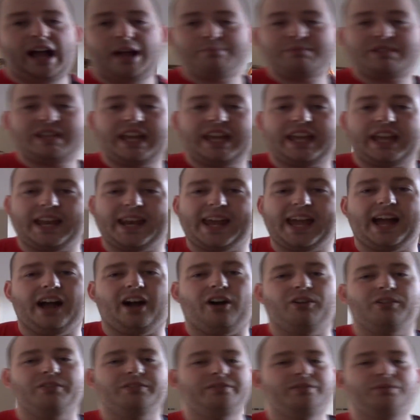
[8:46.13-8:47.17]
I'm taken
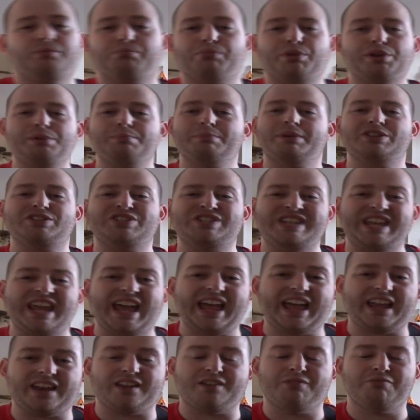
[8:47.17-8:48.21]
out, pretty much
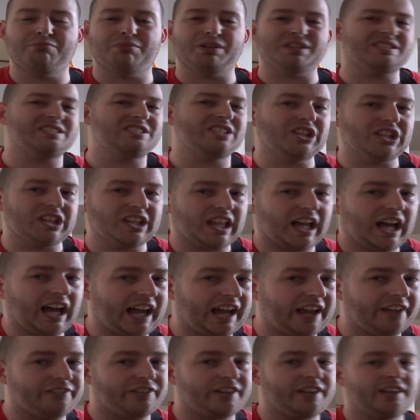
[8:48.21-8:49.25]
dead, but still
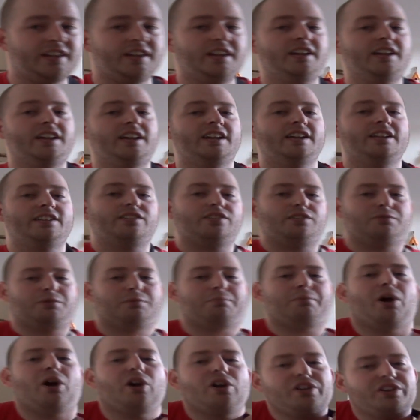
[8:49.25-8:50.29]
alive, your
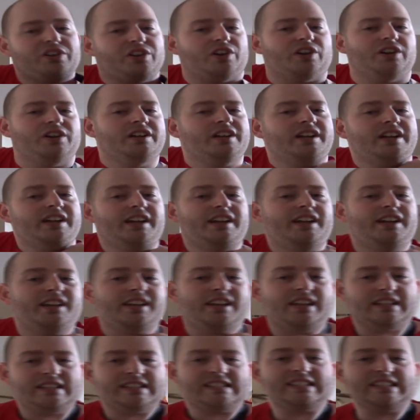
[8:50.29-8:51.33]
partner
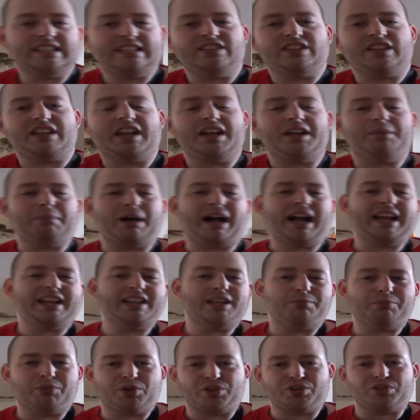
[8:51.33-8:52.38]
can sling the gun
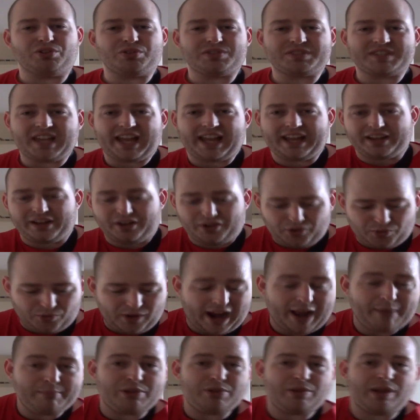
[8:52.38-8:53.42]
behind them or to the side,
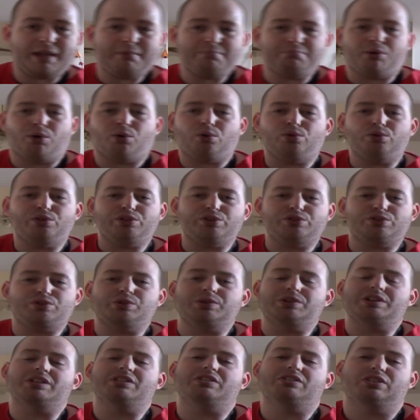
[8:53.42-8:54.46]
grab you and pull you
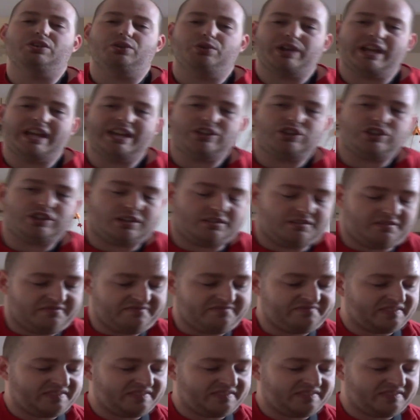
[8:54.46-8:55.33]
to another location.